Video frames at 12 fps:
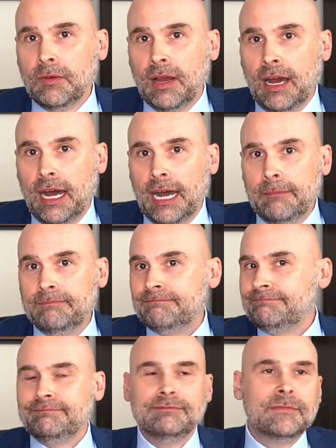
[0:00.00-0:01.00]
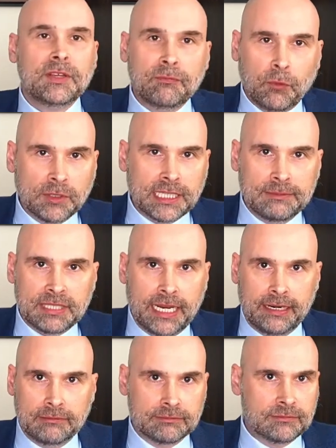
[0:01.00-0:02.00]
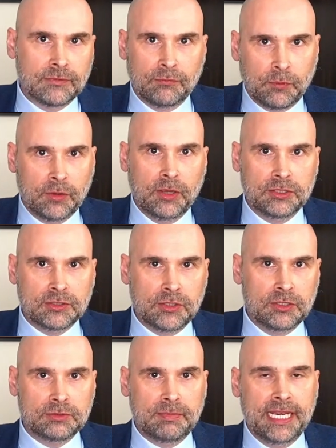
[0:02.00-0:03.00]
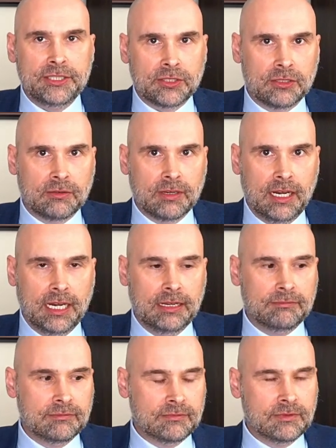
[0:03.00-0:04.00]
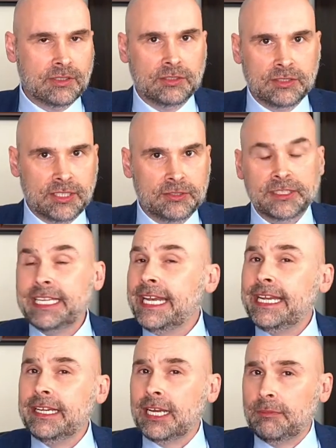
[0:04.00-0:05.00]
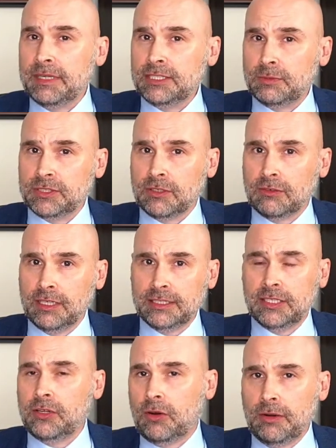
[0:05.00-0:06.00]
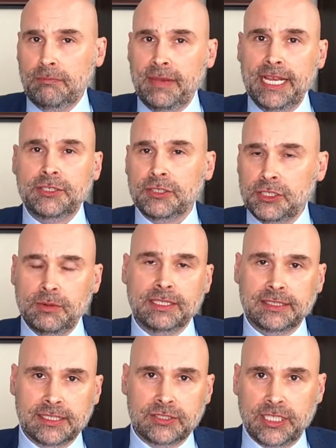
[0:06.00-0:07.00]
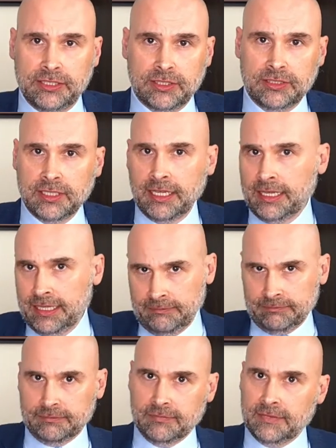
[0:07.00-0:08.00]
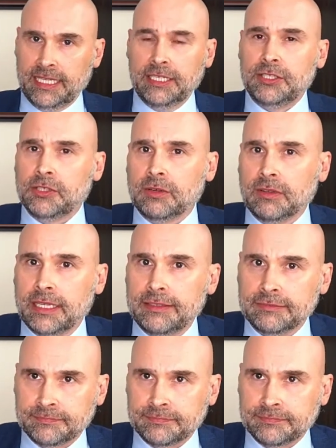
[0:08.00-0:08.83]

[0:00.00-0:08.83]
4 times higher for those major those Canadian companies which are listed on major U.S. exchanges than Curaleaf.